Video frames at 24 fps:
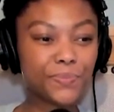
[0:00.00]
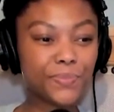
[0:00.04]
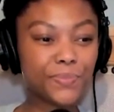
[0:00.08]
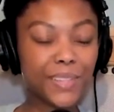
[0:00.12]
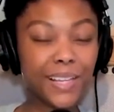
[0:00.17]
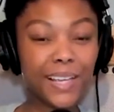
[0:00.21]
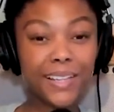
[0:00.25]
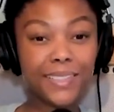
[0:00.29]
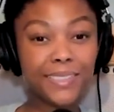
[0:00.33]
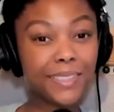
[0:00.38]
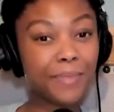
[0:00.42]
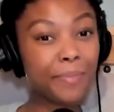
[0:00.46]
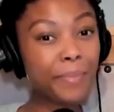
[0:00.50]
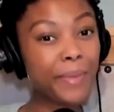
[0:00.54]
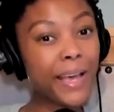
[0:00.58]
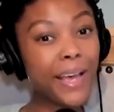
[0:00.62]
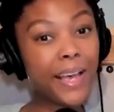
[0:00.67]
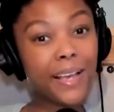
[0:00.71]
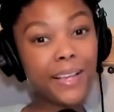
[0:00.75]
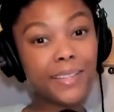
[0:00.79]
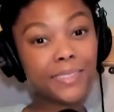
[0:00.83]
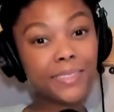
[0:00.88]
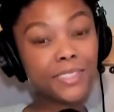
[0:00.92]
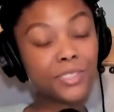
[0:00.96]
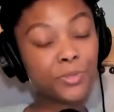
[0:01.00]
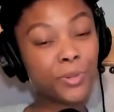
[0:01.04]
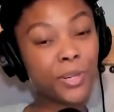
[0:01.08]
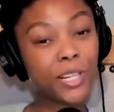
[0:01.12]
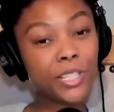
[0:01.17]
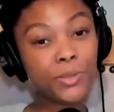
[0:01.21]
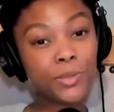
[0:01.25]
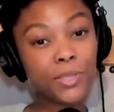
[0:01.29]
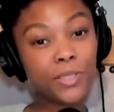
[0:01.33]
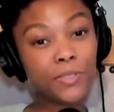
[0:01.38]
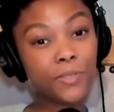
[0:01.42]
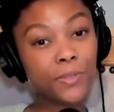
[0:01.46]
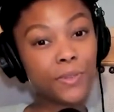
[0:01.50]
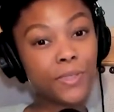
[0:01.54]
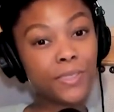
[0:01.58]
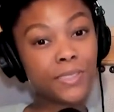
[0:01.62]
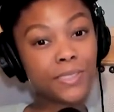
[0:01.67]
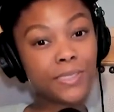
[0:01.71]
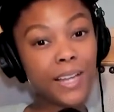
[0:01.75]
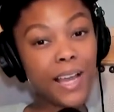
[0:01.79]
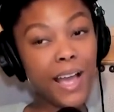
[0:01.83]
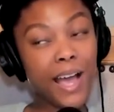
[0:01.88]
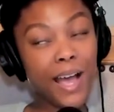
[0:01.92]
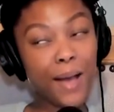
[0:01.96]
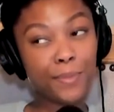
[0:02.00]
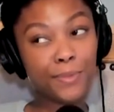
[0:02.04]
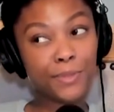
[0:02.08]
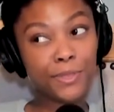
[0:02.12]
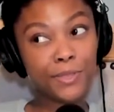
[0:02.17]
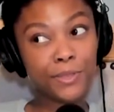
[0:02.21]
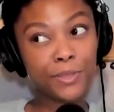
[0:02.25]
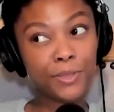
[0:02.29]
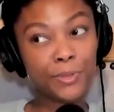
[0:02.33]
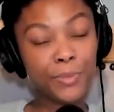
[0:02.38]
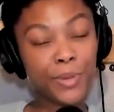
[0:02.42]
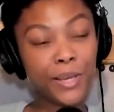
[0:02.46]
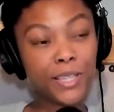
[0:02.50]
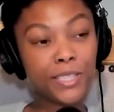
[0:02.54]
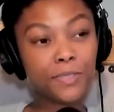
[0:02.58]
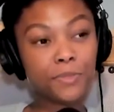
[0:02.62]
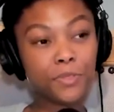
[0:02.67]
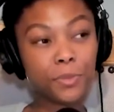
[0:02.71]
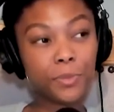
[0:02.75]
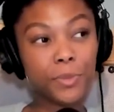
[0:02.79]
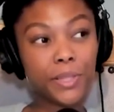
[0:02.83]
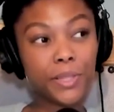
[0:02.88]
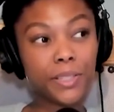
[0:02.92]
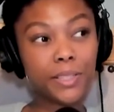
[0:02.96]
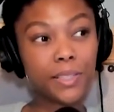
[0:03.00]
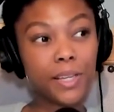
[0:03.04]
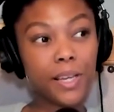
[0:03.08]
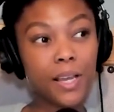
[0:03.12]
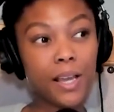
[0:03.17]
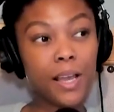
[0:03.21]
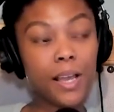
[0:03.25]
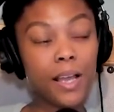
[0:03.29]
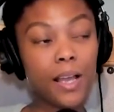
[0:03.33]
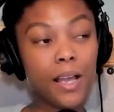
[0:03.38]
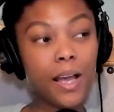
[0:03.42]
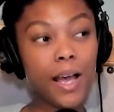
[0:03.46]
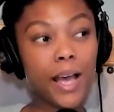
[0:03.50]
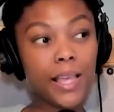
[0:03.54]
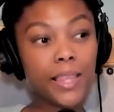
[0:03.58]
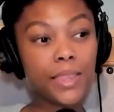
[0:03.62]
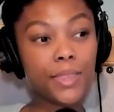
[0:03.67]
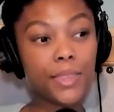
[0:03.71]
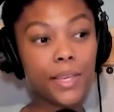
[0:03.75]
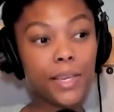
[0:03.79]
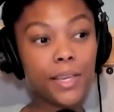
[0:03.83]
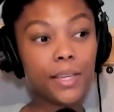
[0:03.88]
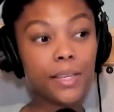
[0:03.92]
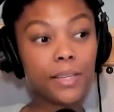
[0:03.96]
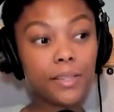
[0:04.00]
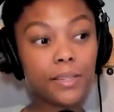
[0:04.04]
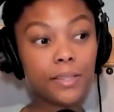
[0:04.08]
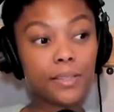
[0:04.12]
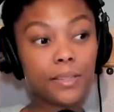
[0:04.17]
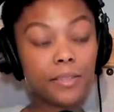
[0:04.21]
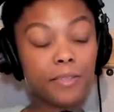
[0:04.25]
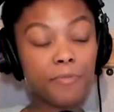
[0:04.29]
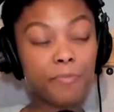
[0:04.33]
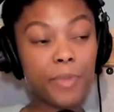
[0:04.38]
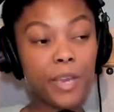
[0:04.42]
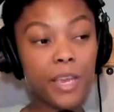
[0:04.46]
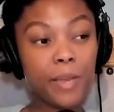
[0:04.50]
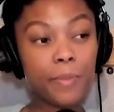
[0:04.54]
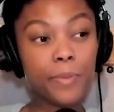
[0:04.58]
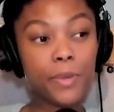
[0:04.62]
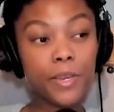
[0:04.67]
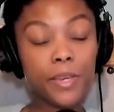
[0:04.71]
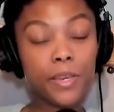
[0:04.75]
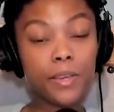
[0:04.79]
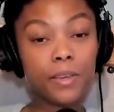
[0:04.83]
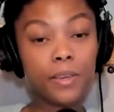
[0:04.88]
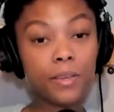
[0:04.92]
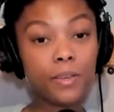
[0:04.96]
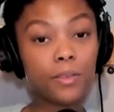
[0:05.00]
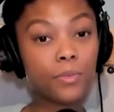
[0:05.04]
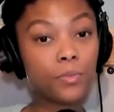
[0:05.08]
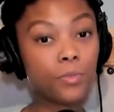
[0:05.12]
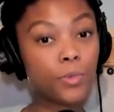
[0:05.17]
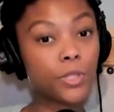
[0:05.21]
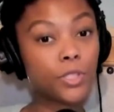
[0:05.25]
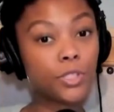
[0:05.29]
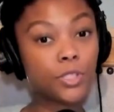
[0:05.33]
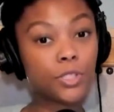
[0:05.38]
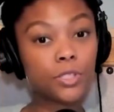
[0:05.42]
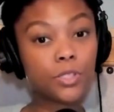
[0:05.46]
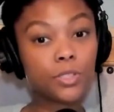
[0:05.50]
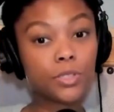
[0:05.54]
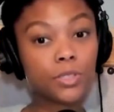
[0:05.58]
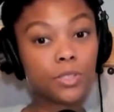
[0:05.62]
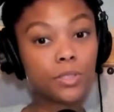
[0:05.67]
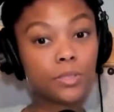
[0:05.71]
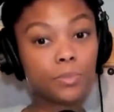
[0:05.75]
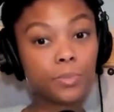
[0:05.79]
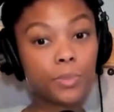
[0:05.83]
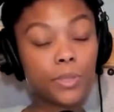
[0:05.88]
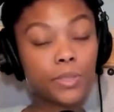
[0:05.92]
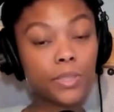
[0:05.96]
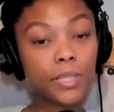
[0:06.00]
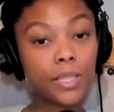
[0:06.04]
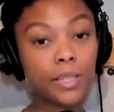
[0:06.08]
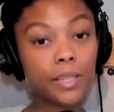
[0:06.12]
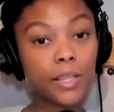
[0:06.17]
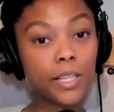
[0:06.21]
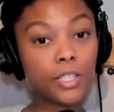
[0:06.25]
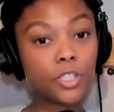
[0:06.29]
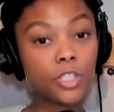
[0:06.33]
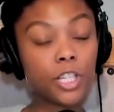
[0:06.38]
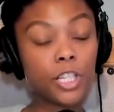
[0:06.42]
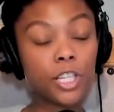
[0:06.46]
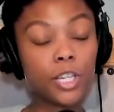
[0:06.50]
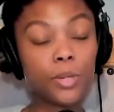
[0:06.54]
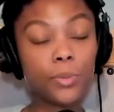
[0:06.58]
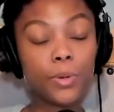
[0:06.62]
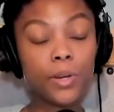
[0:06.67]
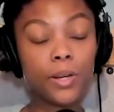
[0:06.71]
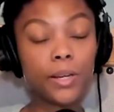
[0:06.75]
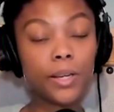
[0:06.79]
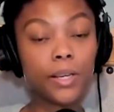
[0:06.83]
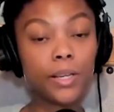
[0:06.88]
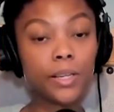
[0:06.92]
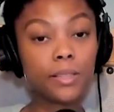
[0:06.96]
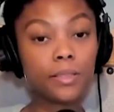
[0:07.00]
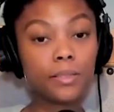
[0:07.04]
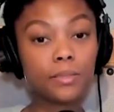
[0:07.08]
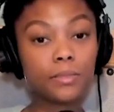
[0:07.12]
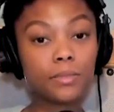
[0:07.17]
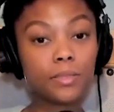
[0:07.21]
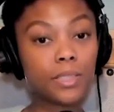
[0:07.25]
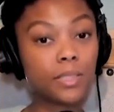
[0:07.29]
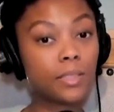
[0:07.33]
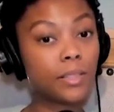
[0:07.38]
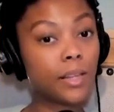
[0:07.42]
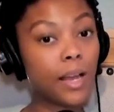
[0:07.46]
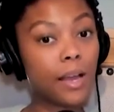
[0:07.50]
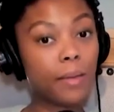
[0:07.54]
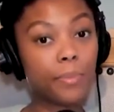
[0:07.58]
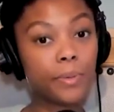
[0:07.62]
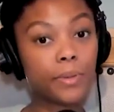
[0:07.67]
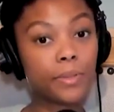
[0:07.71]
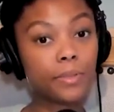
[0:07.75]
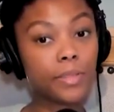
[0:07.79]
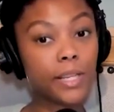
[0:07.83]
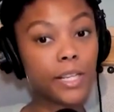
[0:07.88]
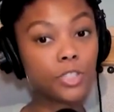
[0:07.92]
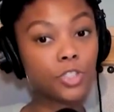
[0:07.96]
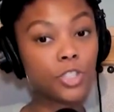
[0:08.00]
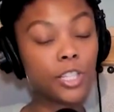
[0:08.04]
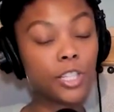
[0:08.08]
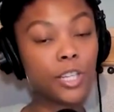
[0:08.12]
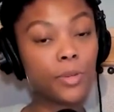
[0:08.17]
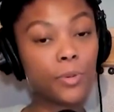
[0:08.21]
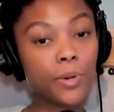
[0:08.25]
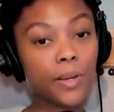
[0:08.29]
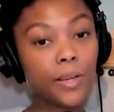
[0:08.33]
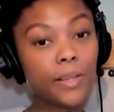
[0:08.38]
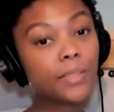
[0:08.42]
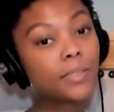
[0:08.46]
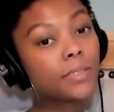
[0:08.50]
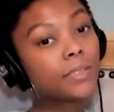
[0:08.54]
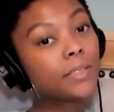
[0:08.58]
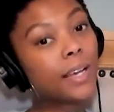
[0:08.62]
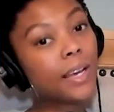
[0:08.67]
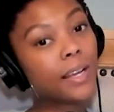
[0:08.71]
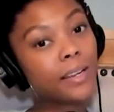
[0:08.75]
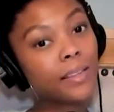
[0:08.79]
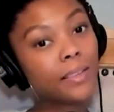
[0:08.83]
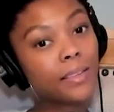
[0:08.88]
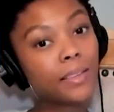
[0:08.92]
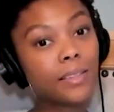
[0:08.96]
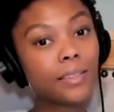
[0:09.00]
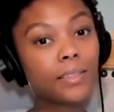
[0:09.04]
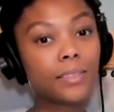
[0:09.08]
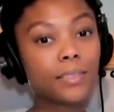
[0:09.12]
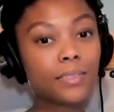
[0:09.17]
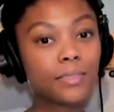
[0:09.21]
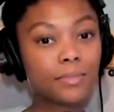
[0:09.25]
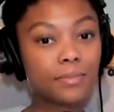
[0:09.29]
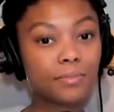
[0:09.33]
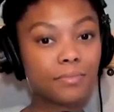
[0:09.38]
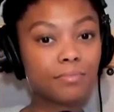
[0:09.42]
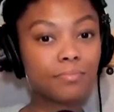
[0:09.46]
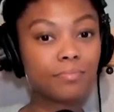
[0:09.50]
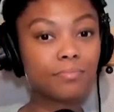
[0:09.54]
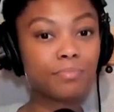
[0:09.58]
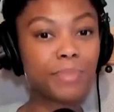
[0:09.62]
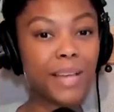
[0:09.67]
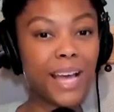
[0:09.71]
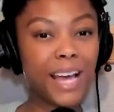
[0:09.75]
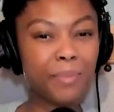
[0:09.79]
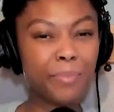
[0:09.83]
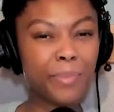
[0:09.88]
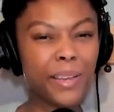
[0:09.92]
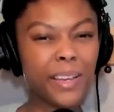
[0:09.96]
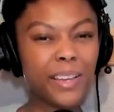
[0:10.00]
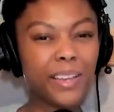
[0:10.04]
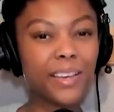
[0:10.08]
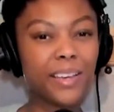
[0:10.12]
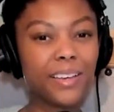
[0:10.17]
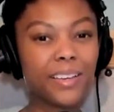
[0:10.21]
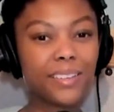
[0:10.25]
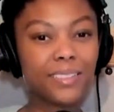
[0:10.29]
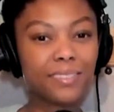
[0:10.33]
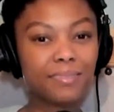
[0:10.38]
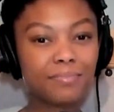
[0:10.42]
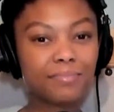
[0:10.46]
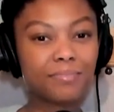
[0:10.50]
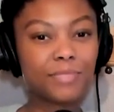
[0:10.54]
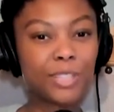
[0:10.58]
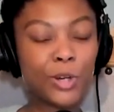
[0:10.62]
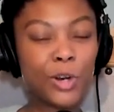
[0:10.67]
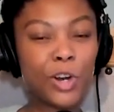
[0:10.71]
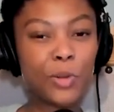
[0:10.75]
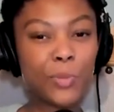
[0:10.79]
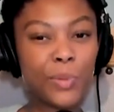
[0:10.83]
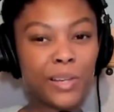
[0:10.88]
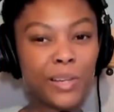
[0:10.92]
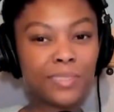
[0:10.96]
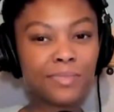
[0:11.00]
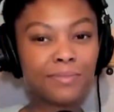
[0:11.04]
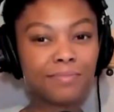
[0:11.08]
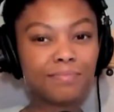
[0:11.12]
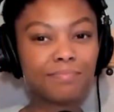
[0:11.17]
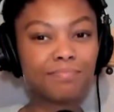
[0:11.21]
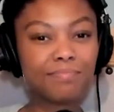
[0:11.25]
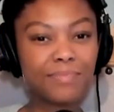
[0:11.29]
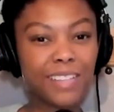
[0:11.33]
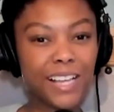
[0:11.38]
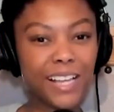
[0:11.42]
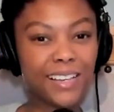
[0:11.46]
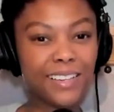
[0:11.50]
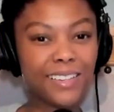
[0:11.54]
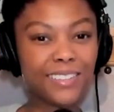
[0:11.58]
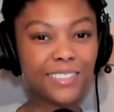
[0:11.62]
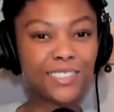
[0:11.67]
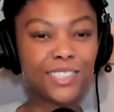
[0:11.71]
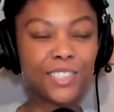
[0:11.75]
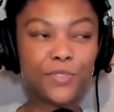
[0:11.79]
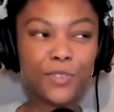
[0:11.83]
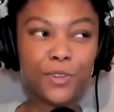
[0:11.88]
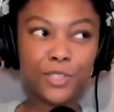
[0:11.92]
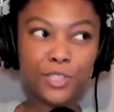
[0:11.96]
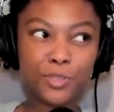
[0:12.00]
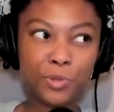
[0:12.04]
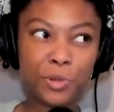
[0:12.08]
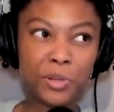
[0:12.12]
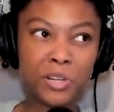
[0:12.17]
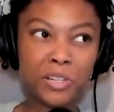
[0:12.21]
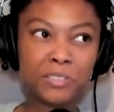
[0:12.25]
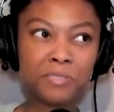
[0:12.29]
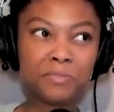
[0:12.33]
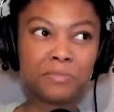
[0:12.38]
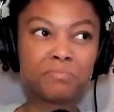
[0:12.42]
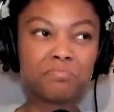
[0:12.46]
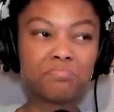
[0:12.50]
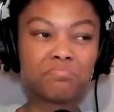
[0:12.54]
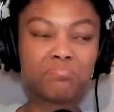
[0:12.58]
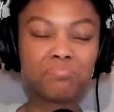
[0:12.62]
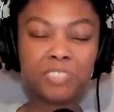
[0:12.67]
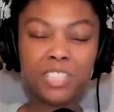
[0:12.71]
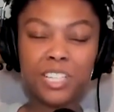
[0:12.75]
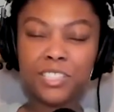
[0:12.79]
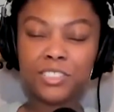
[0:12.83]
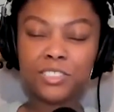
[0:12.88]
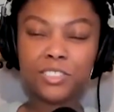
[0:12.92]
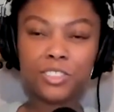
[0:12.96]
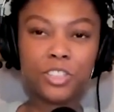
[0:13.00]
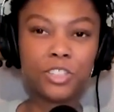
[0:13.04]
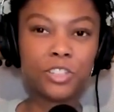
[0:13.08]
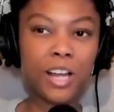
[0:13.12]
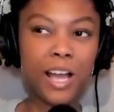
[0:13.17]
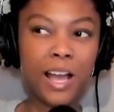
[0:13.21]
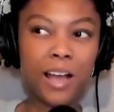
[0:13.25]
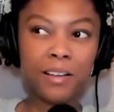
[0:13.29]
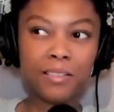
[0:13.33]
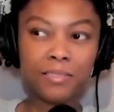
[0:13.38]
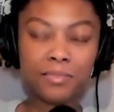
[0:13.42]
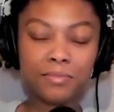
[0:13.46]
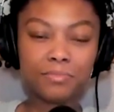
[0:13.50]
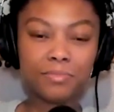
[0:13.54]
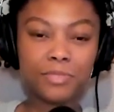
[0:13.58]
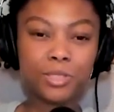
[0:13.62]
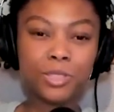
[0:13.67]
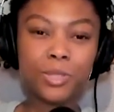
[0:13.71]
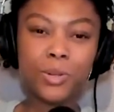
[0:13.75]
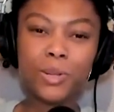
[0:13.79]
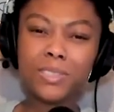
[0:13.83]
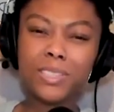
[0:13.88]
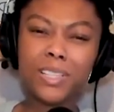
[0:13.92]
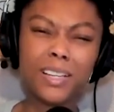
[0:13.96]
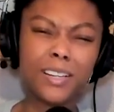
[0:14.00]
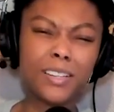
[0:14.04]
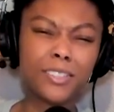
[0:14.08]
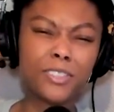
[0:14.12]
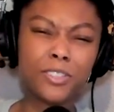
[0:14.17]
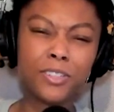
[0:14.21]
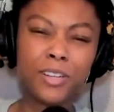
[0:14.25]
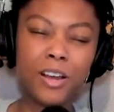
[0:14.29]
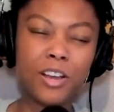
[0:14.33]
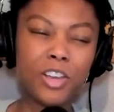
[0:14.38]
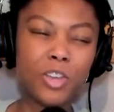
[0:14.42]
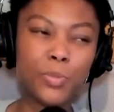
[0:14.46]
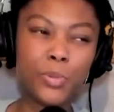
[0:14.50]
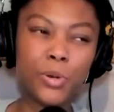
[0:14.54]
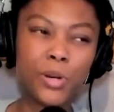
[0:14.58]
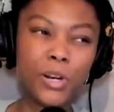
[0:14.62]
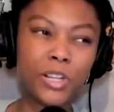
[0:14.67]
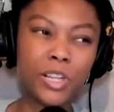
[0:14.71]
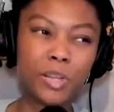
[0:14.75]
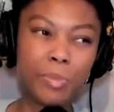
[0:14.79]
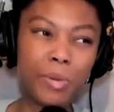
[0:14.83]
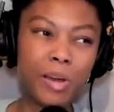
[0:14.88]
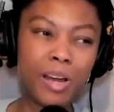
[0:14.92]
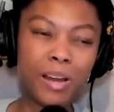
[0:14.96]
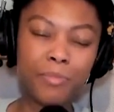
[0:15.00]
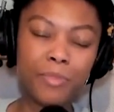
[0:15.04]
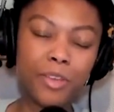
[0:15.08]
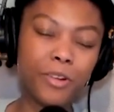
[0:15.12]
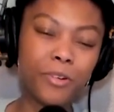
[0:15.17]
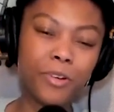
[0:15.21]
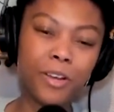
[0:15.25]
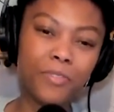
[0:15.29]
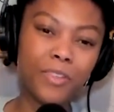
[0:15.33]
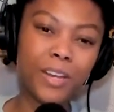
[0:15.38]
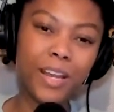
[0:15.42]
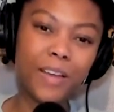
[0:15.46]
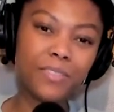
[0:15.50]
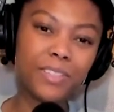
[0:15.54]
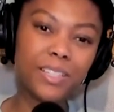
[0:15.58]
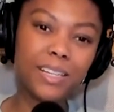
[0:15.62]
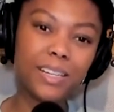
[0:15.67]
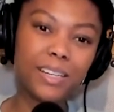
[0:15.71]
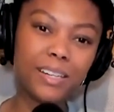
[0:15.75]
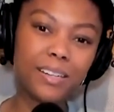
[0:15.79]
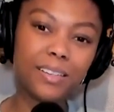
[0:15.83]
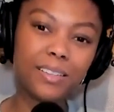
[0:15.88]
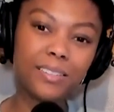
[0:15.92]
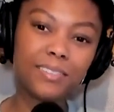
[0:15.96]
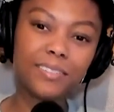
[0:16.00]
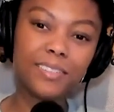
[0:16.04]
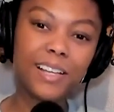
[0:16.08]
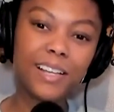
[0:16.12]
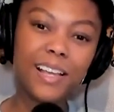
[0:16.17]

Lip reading: it's a mess. 2024 is an absolute mess for me. I think maybe we just pretend like January didn't happen. Like January is kind of the bad pancake. You know what I mean? Like it's the first one, doesn't turn out. You know it's not going to turn out. You put it at the bottom. You don't even have to eat it.